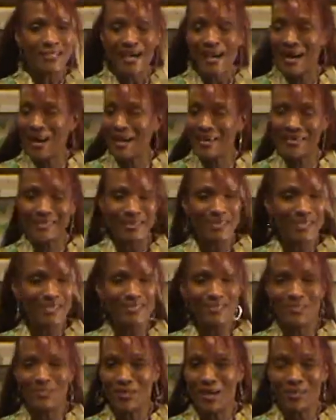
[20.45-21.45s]
I
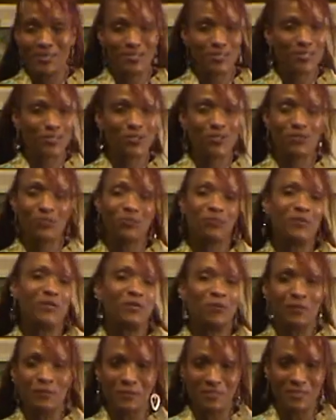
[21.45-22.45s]
can just
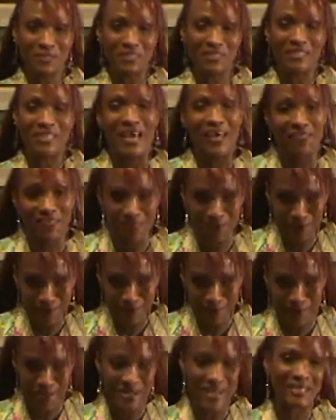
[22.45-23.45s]
treat her to death
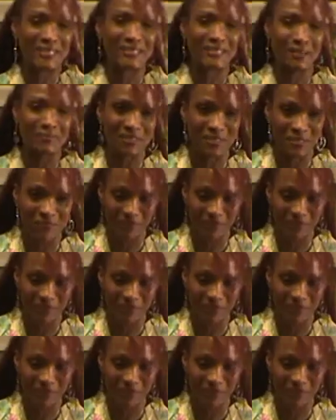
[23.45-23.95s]
the next time she